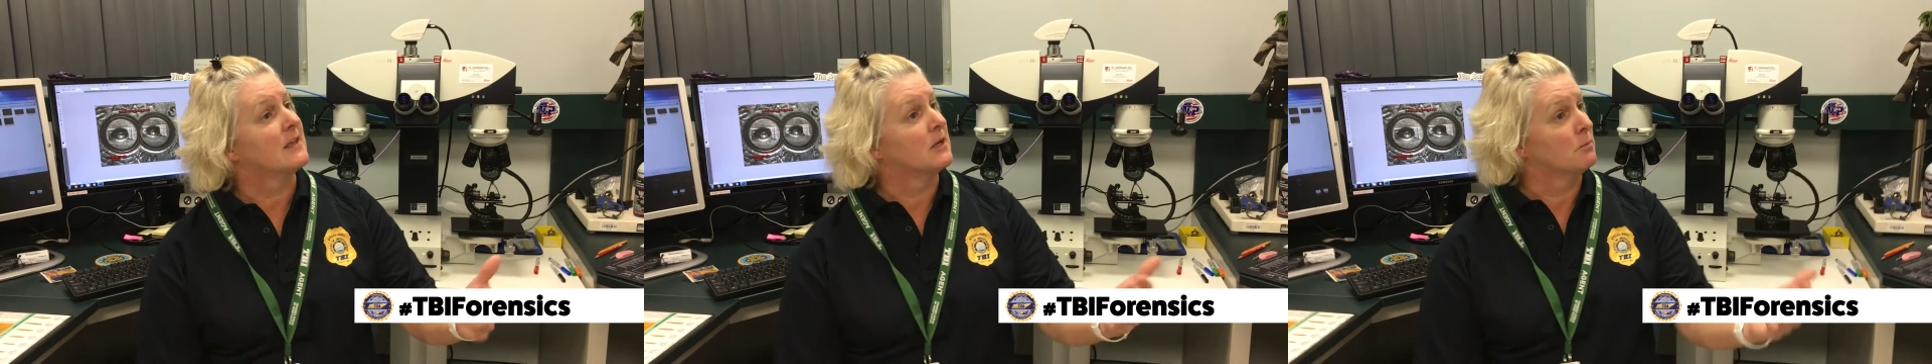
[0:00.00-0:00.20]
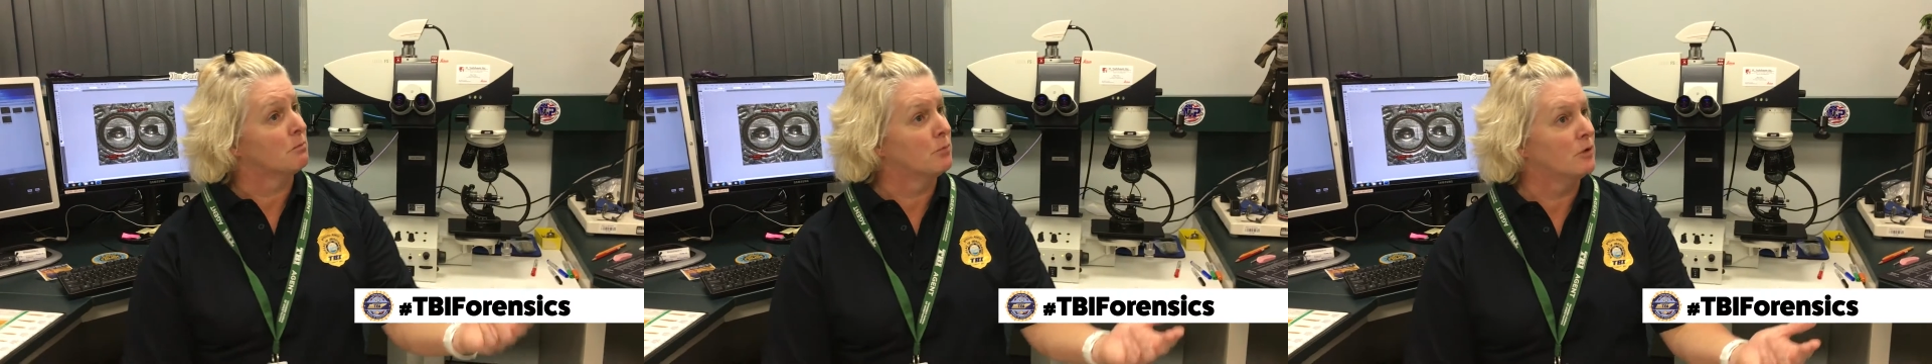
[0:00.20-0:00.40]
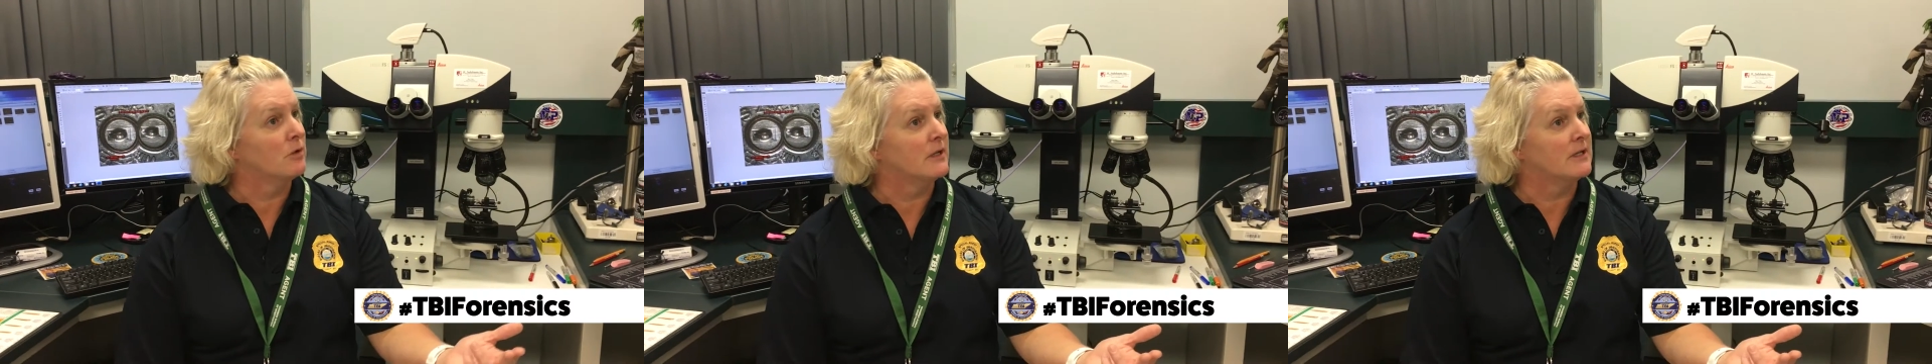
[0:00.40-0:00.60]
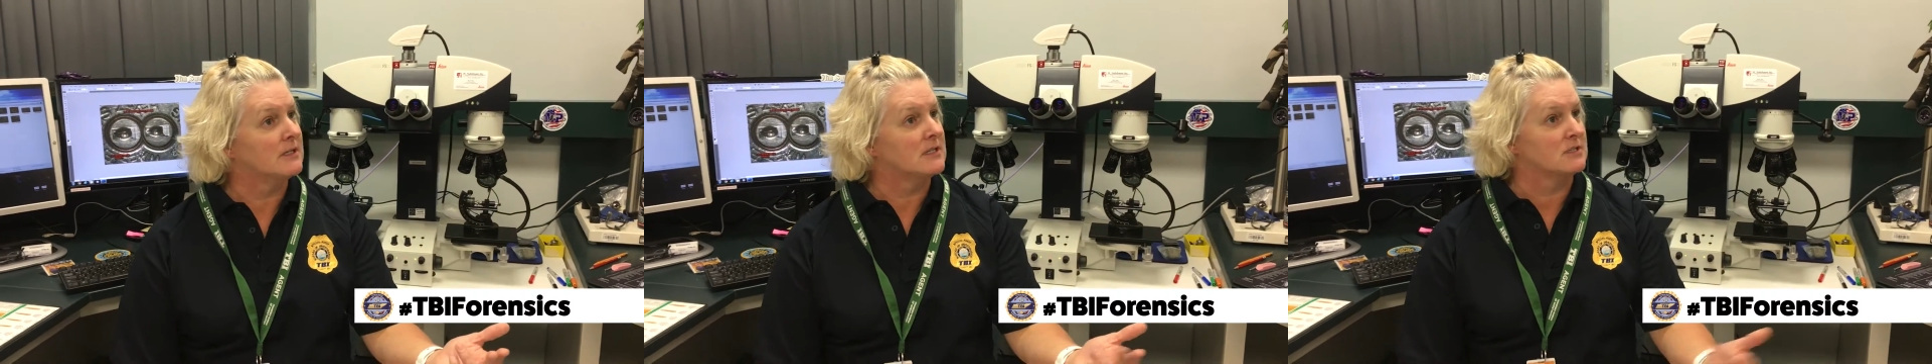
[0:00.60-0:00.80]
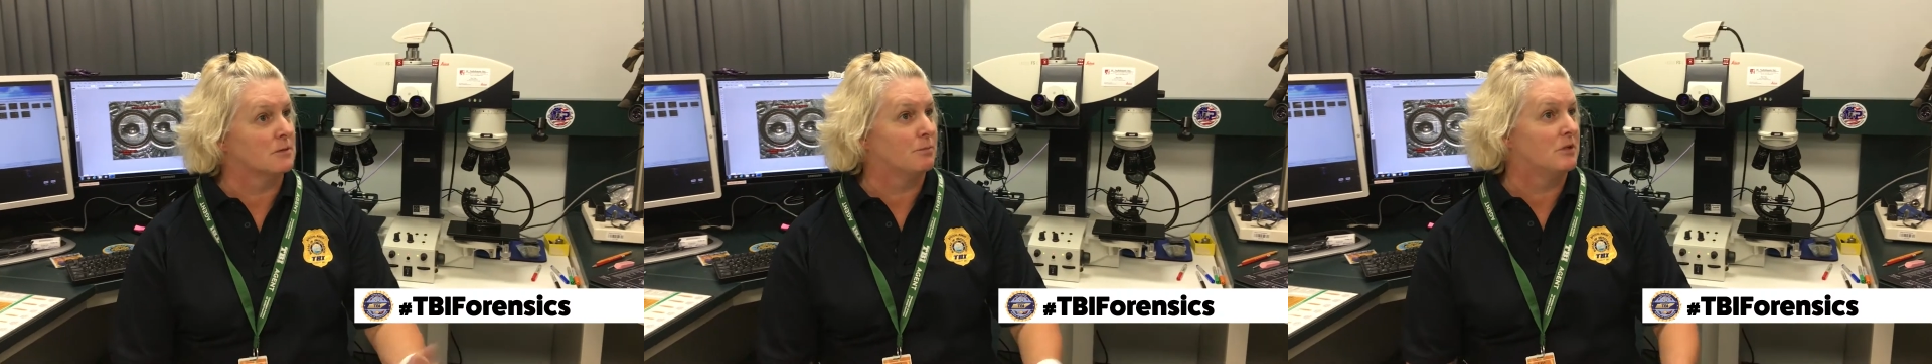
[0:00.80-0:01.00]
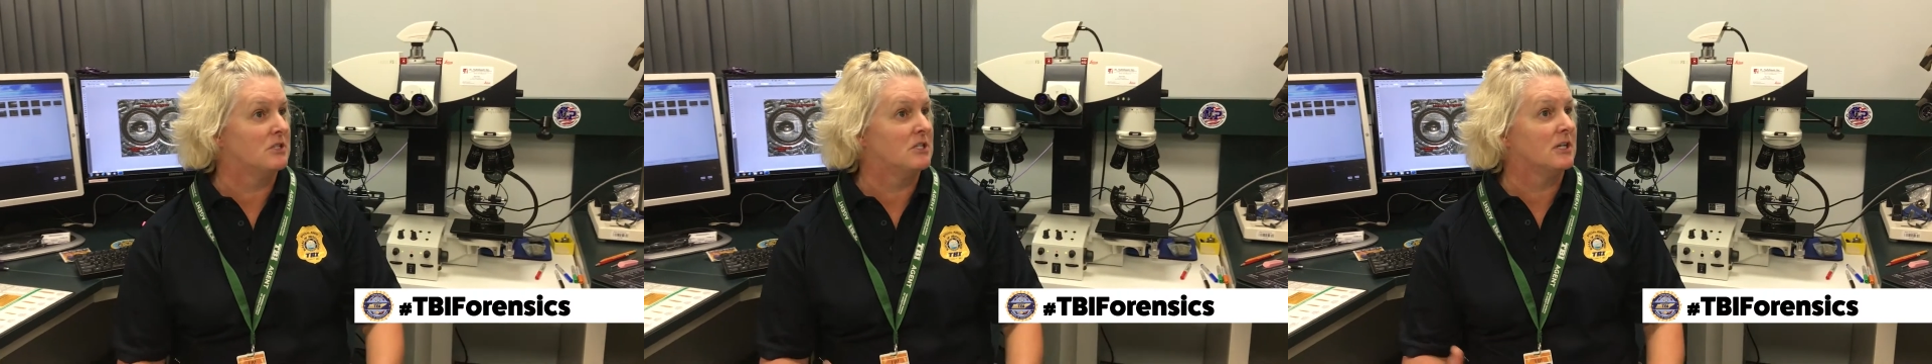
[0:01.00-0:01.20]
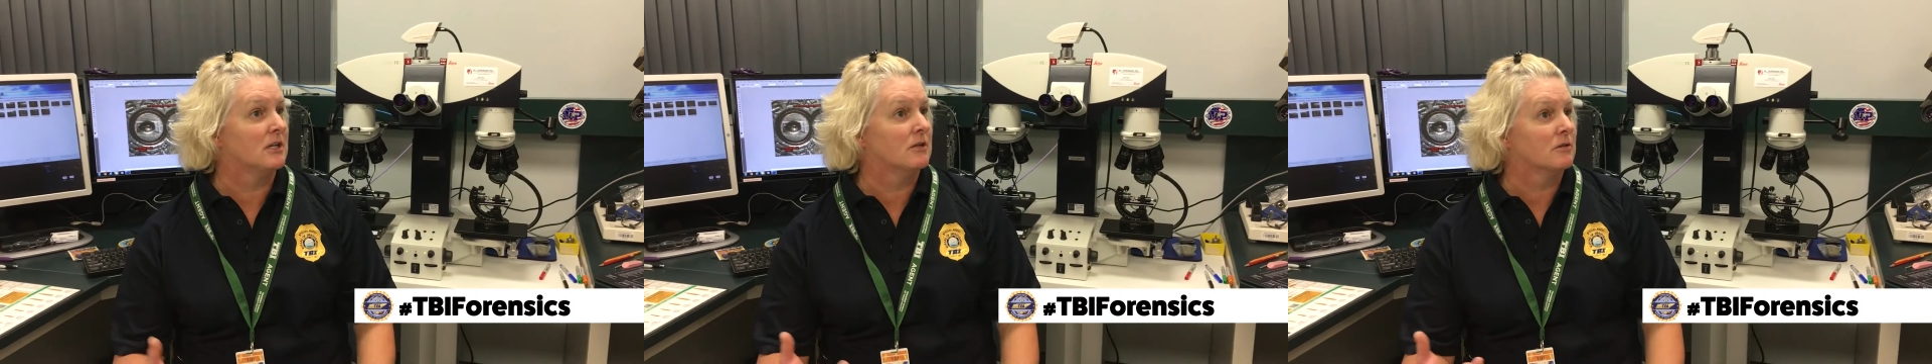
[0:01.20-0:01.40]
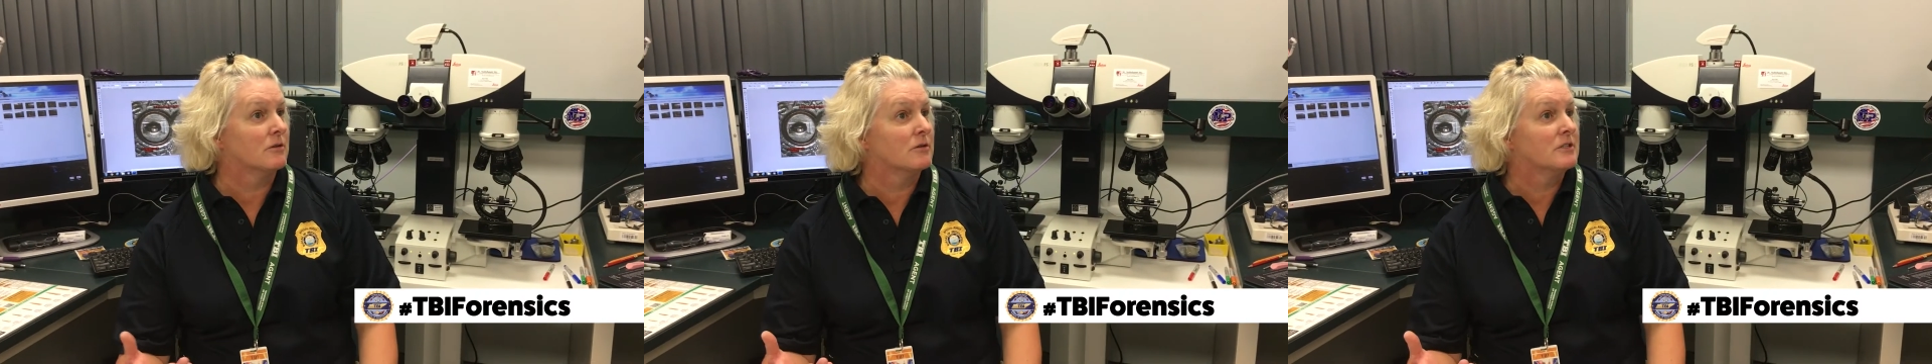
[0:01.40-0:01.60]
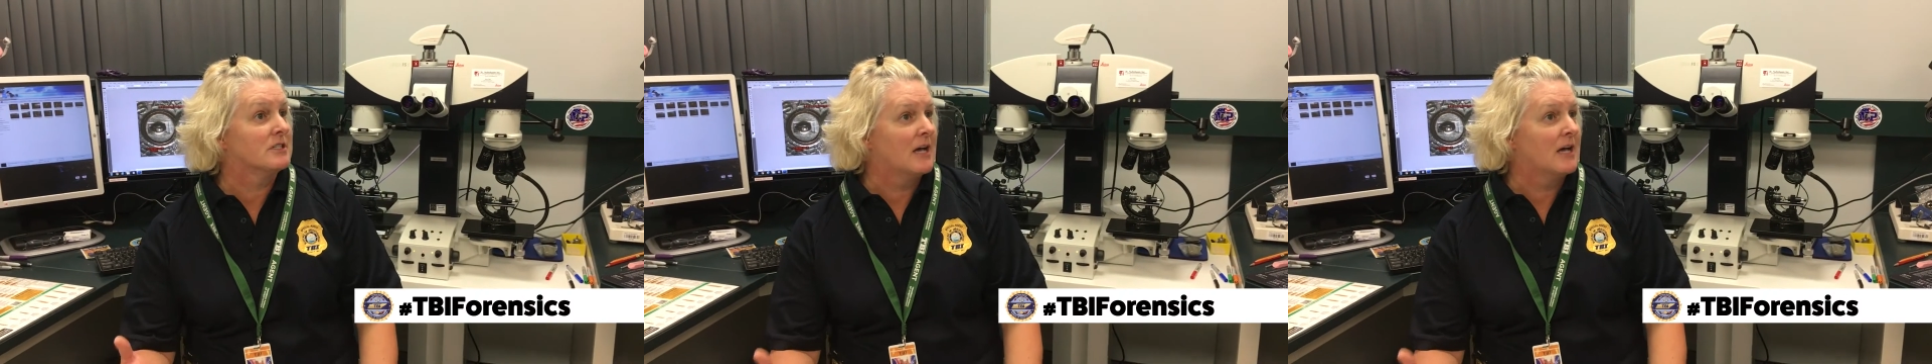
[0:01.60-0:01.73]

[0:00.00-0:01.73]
that a bullet is a particular